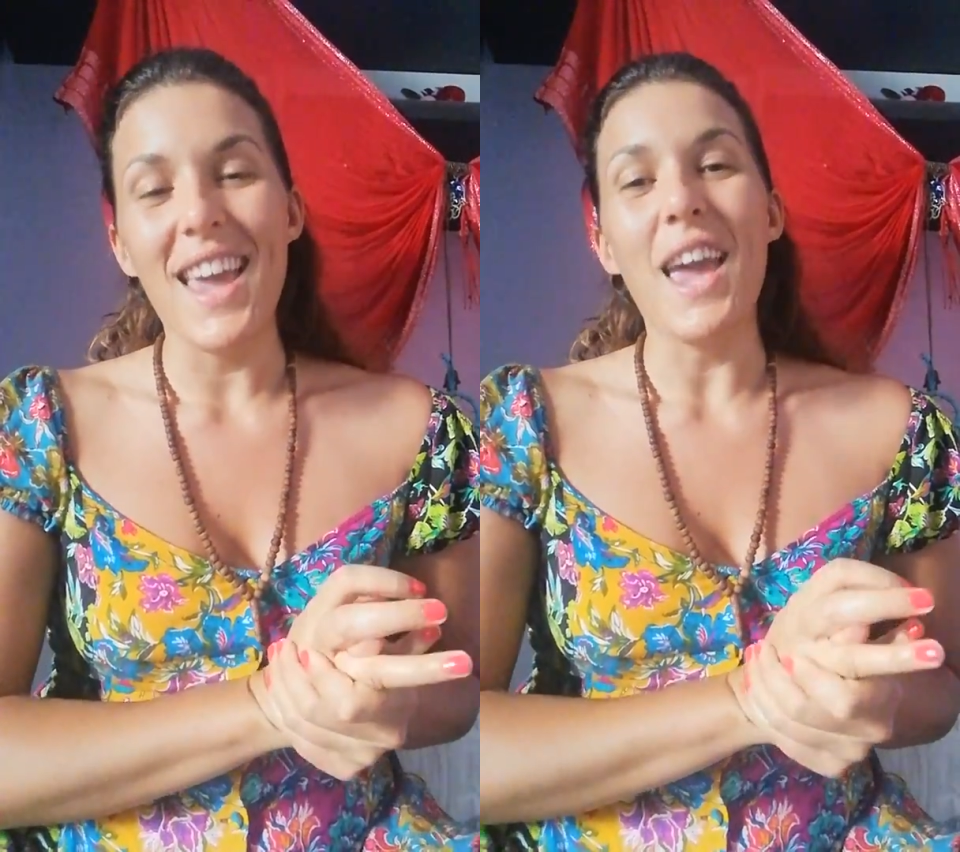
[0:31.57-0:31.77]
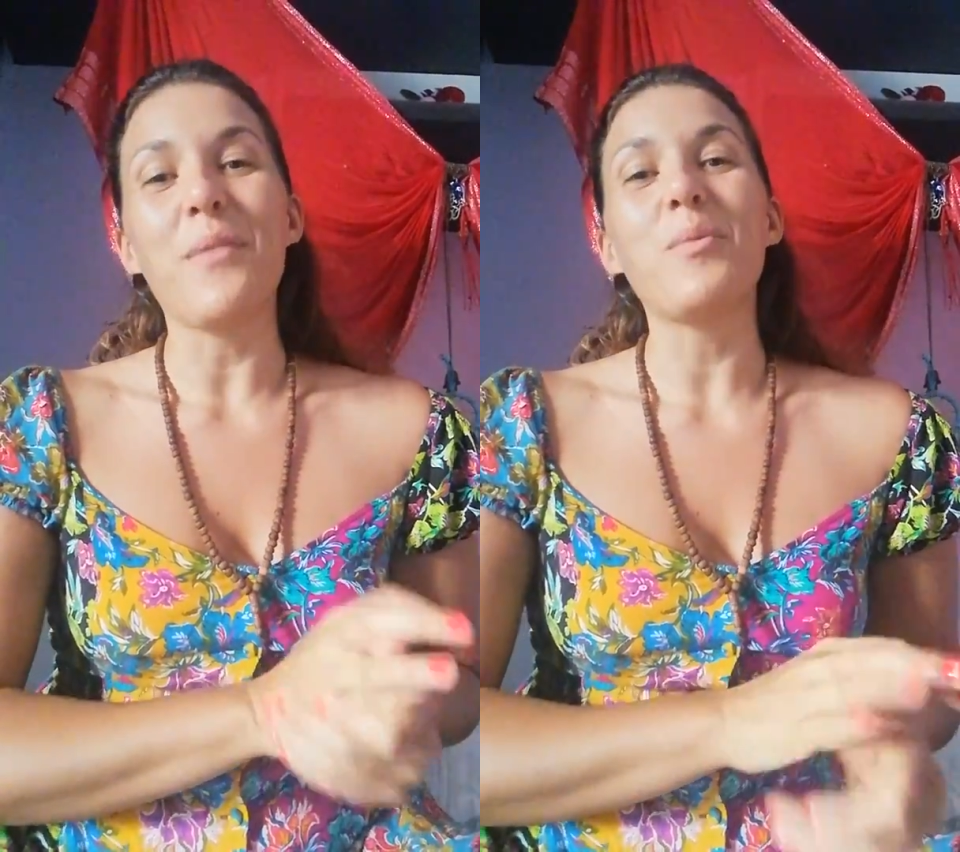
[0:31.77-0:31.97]

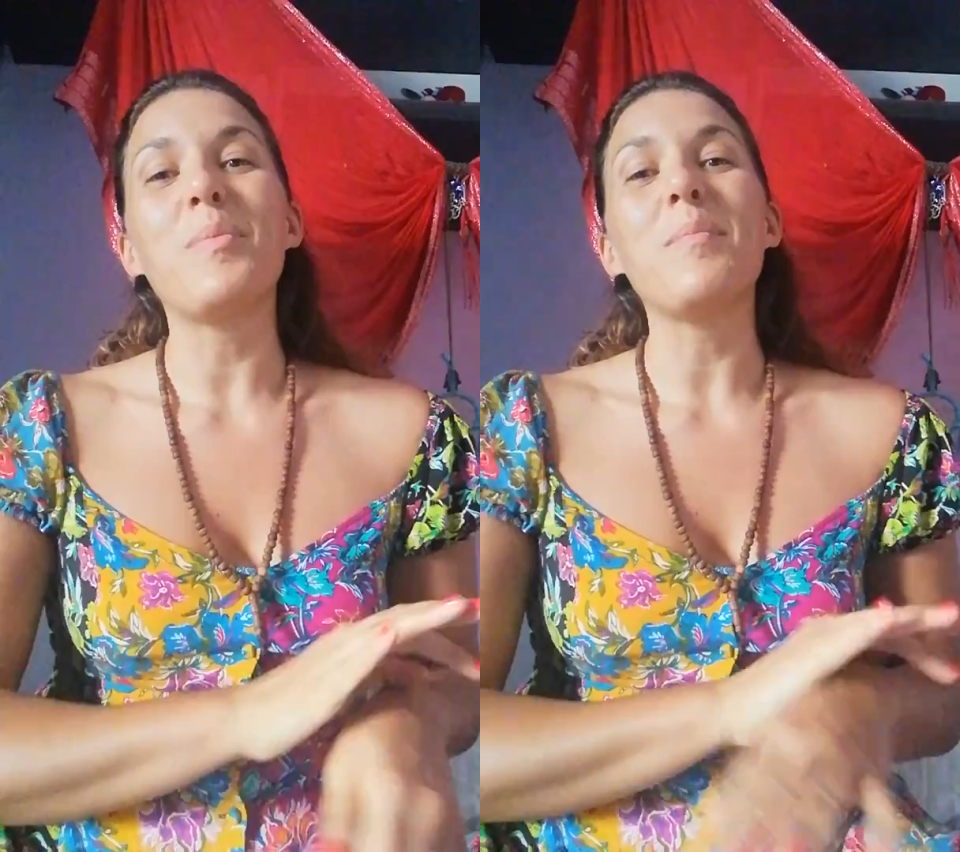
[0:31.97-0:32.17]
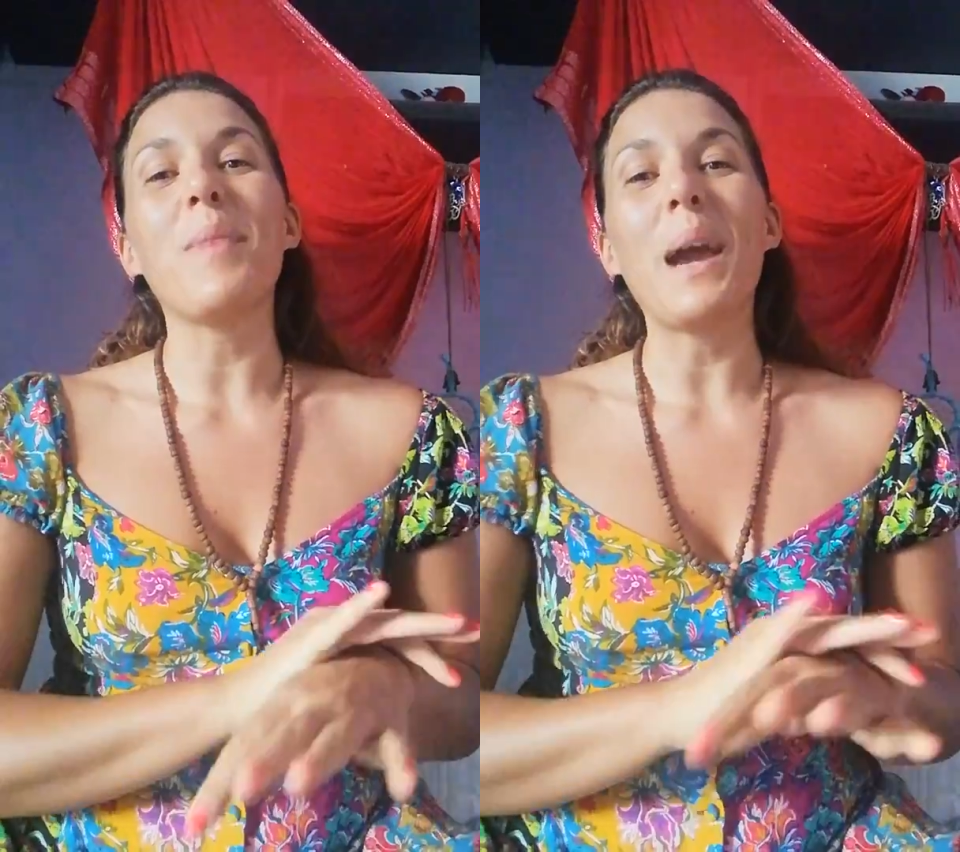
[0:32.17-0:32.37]
and will
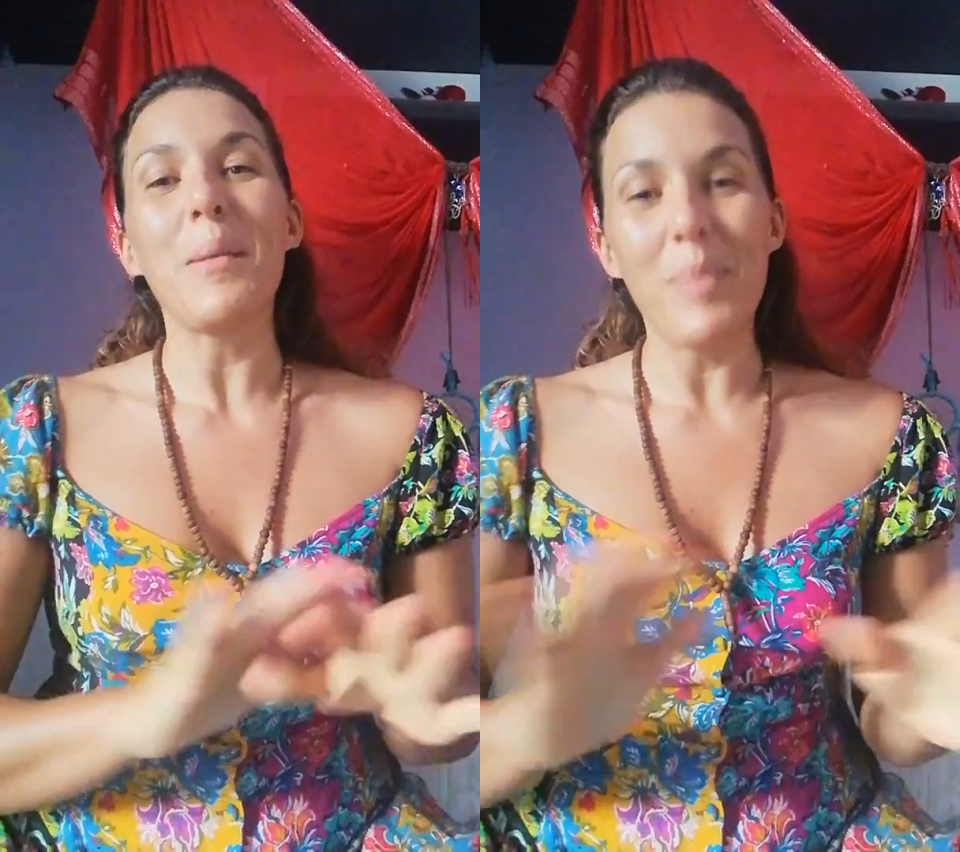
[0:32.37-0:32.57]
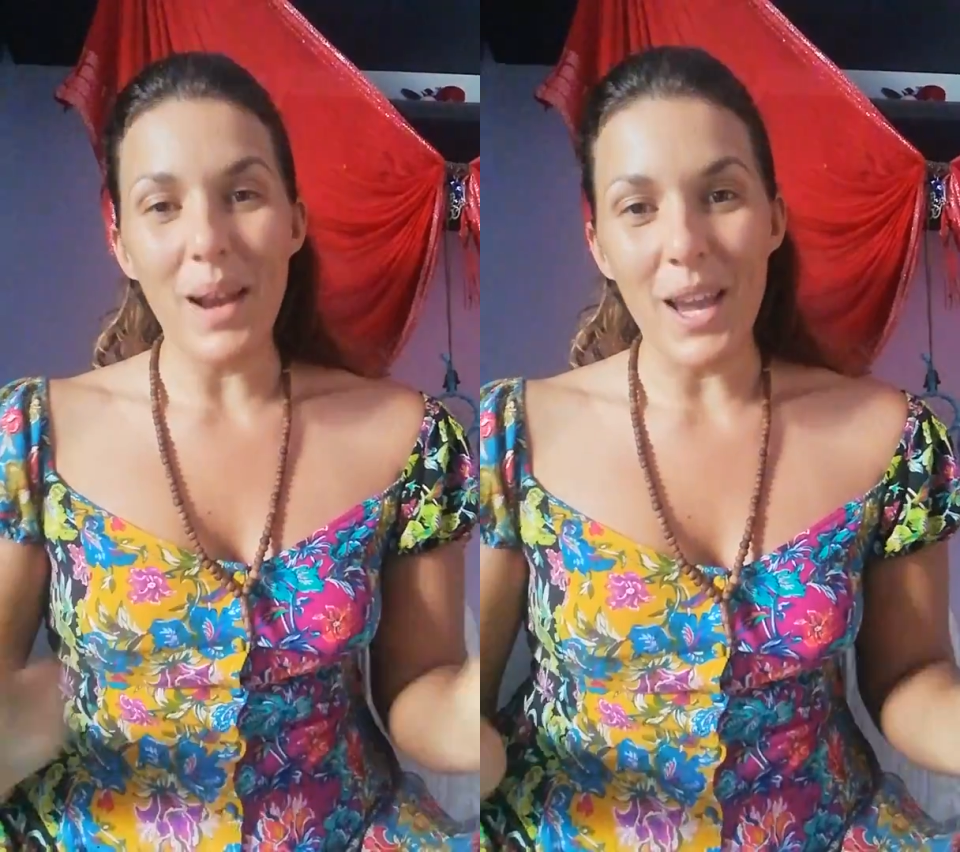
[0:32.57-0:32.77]
be my
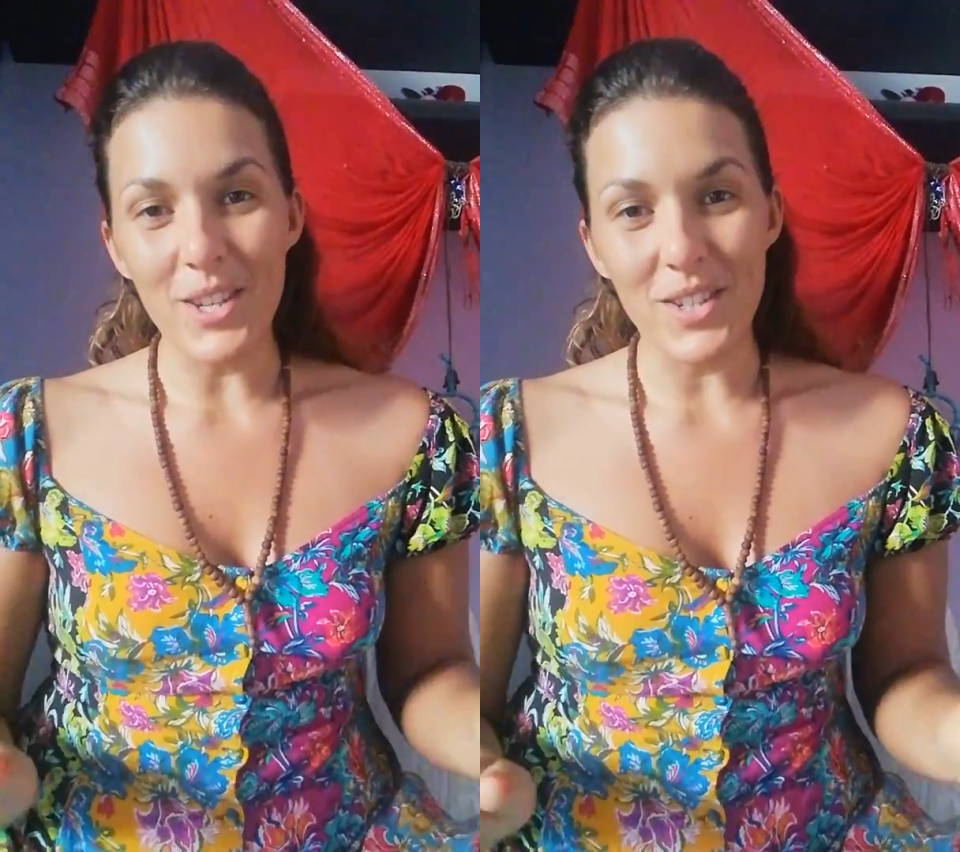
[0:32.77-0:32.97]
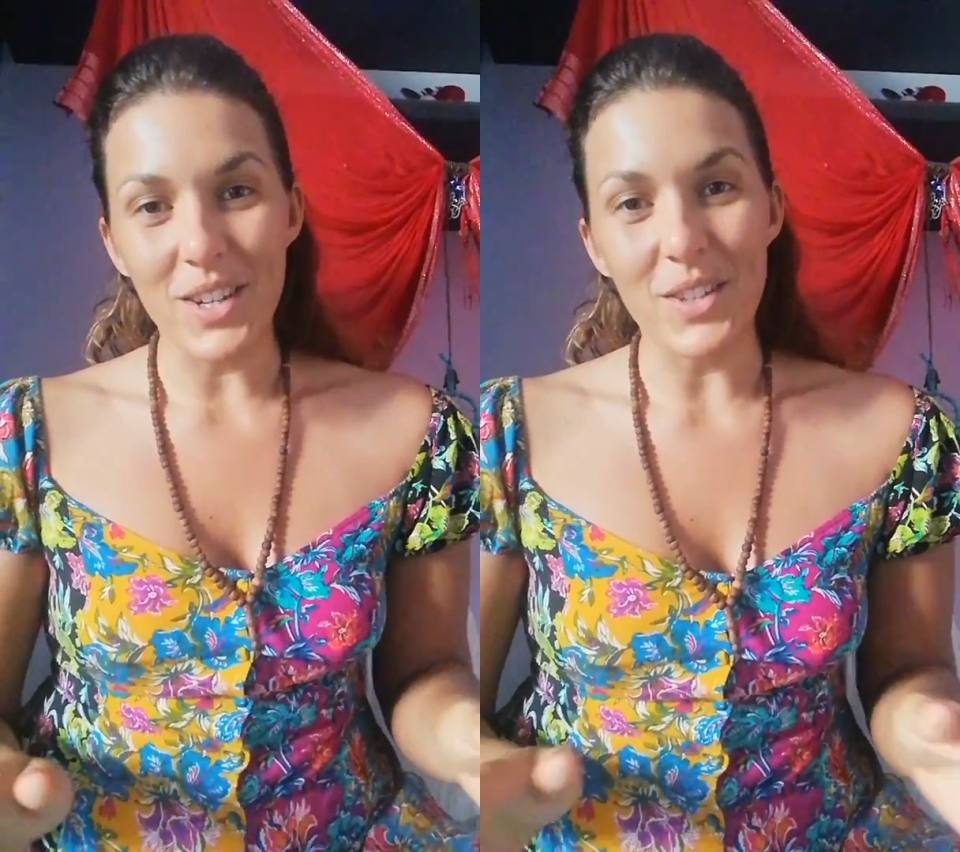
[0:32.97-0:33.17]

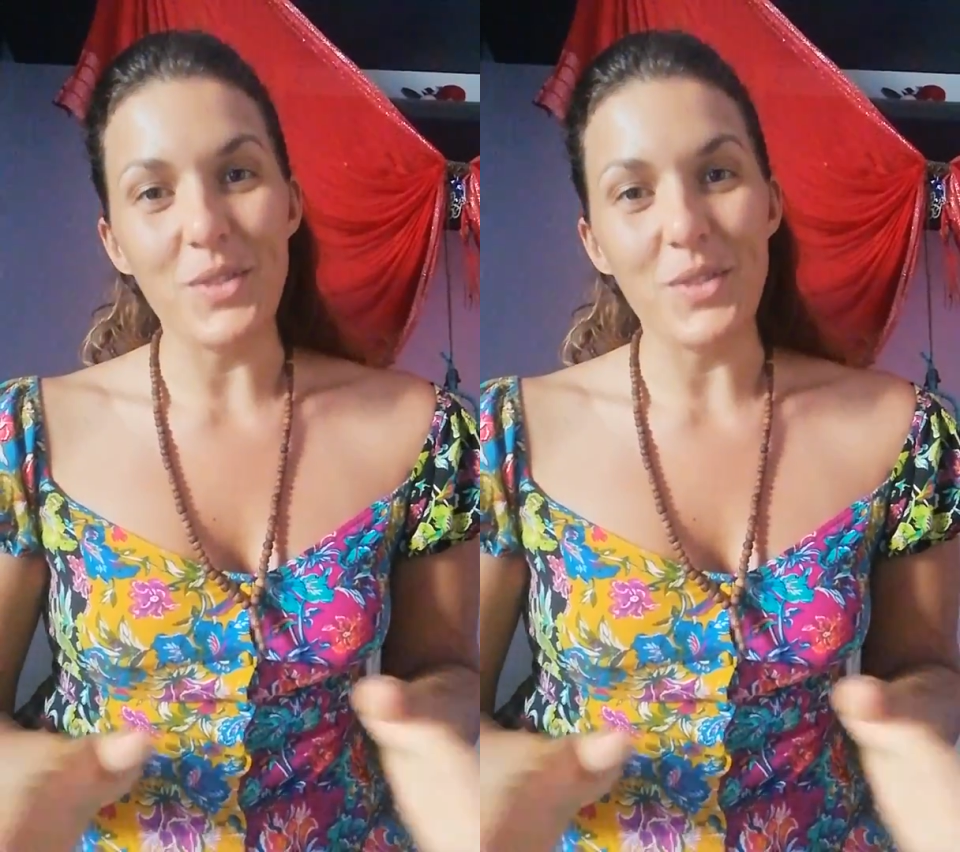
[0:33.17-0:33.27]
pleasure